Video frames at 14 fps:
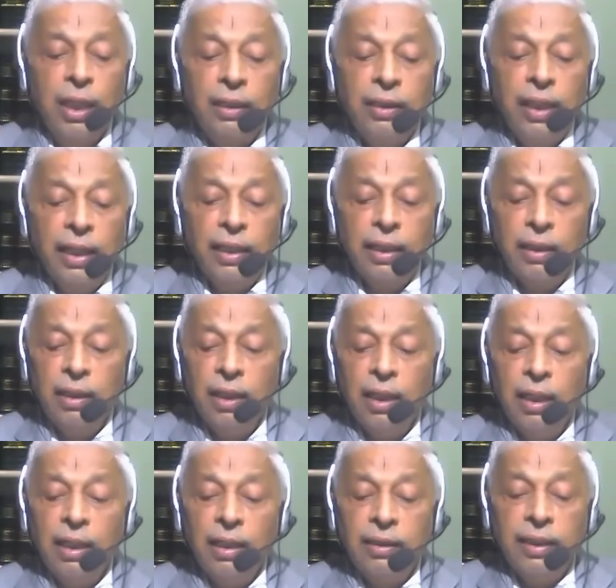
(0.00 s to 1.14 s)

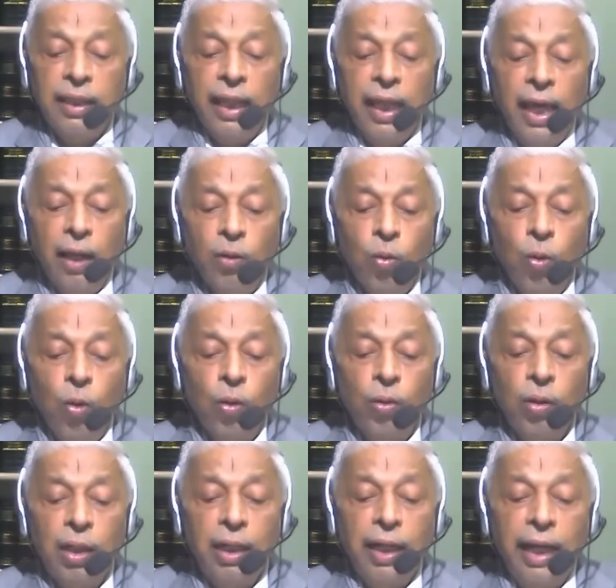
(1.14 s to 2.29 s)
their
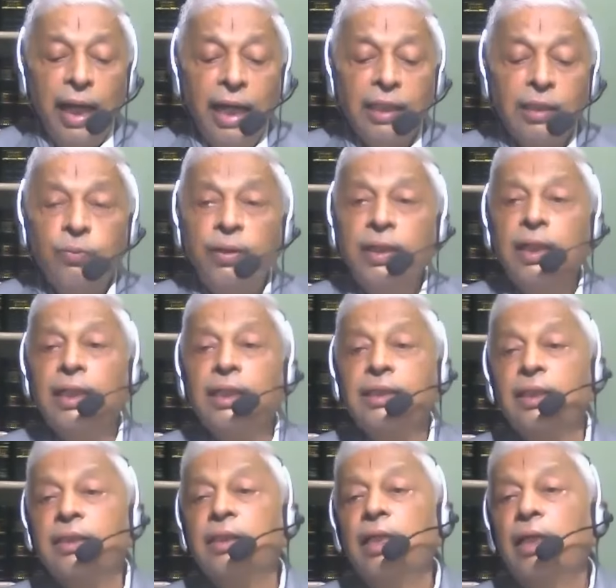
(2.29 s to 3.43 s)
role as
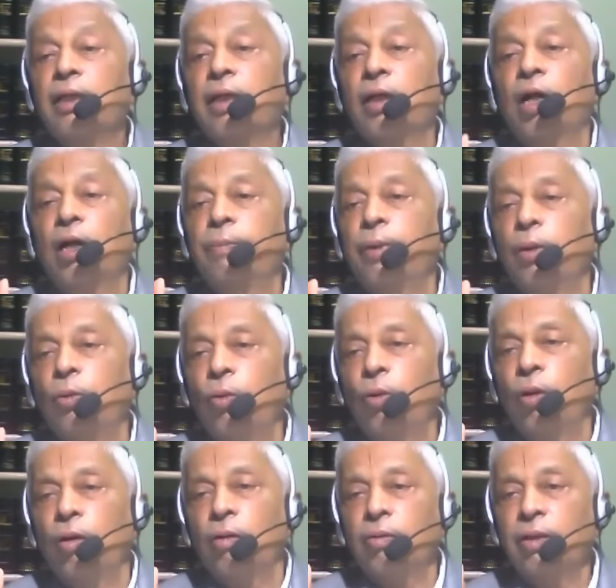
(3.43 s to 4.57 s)
witnesses cannot be
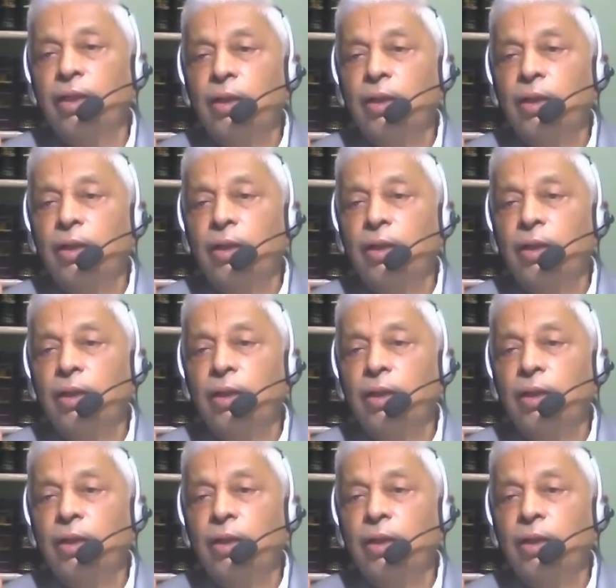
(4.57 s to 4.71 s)
ruled out.